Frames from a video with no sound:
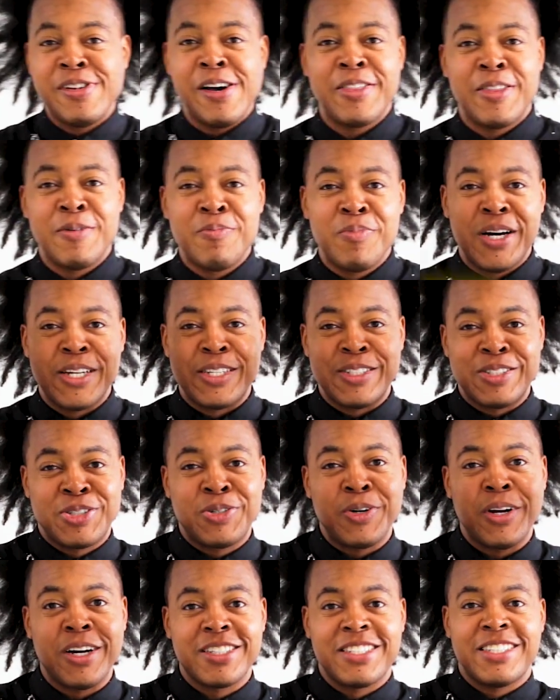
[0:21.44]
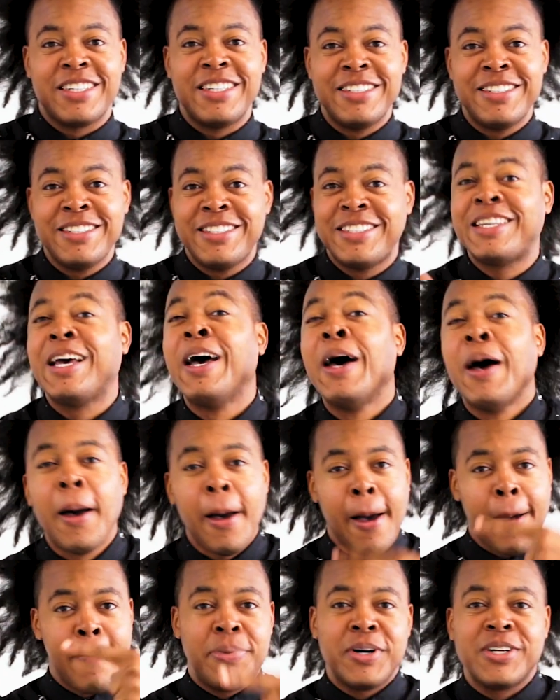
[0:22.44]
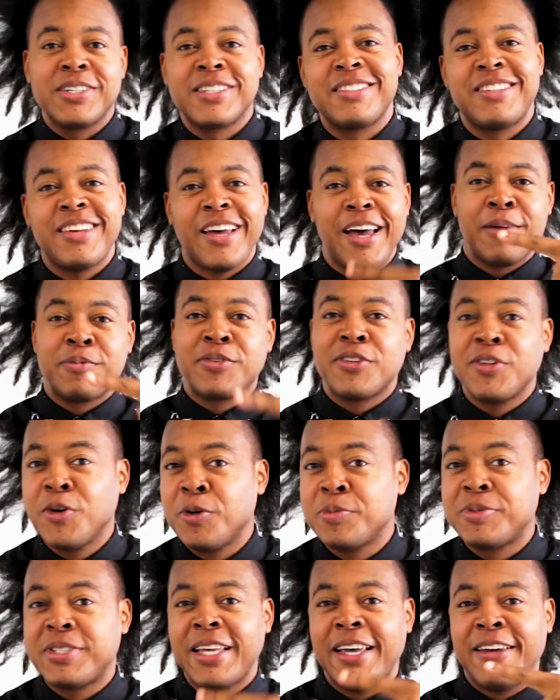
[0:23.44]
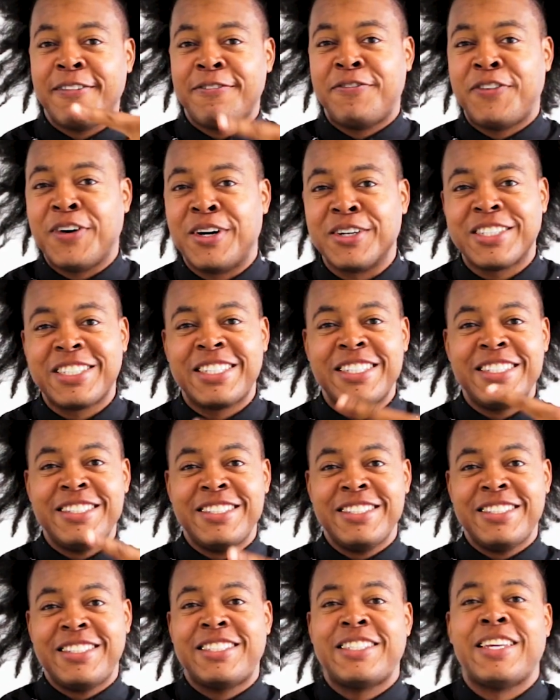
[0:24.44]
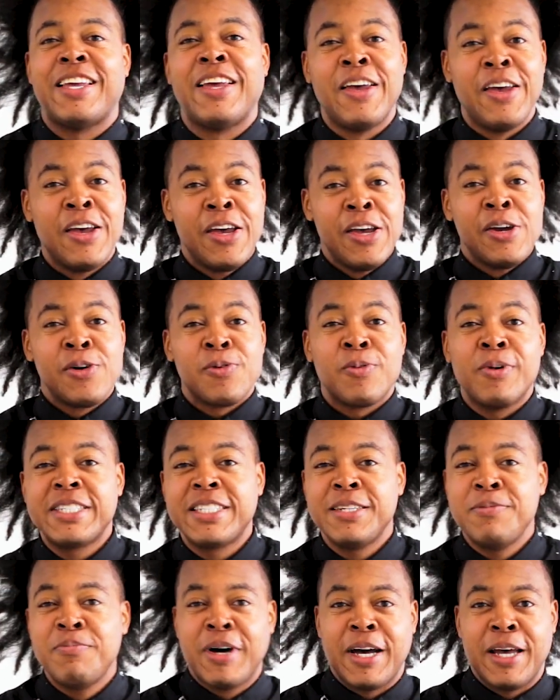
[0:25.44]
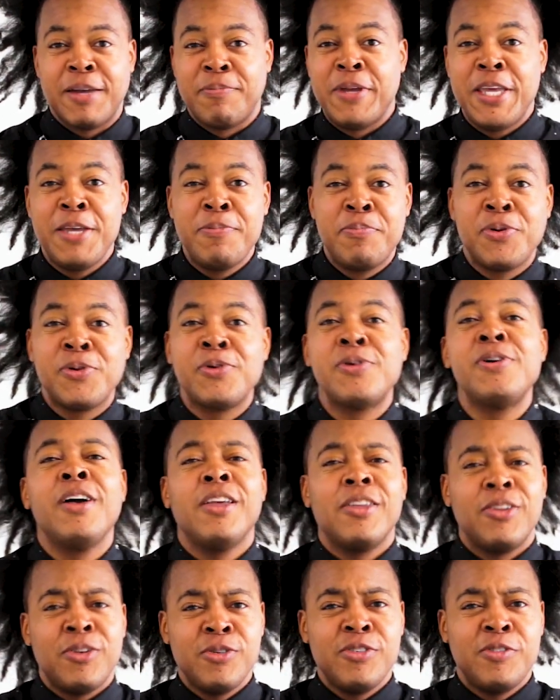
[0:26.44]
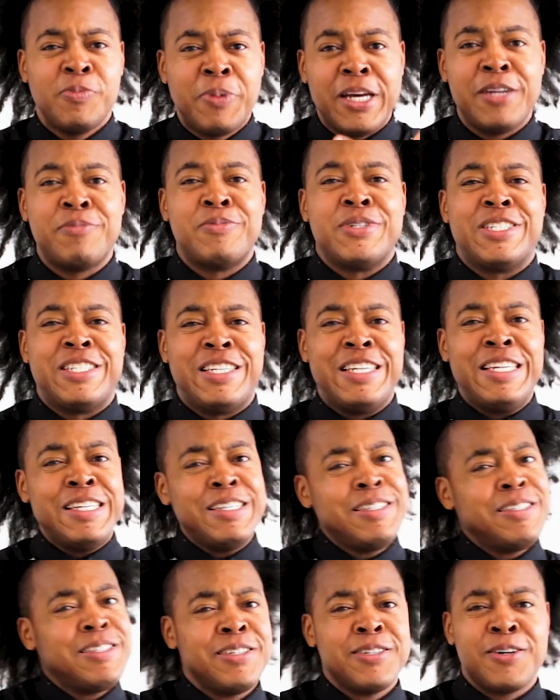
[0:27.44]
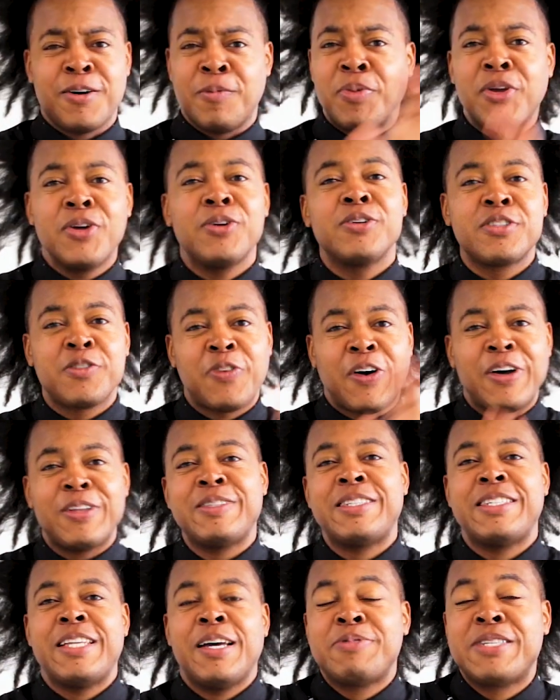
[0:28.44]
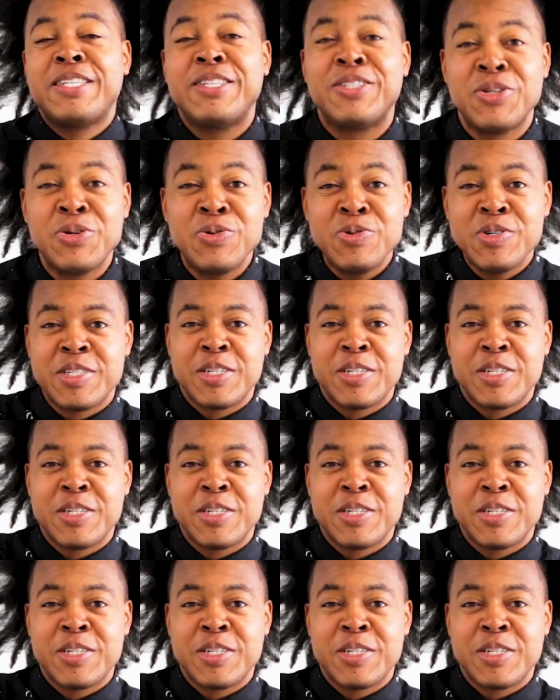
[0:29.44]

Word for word: Nothing but instructions bunch of types, loops, and functions. Written by people, used by machines. Computers follow steps and do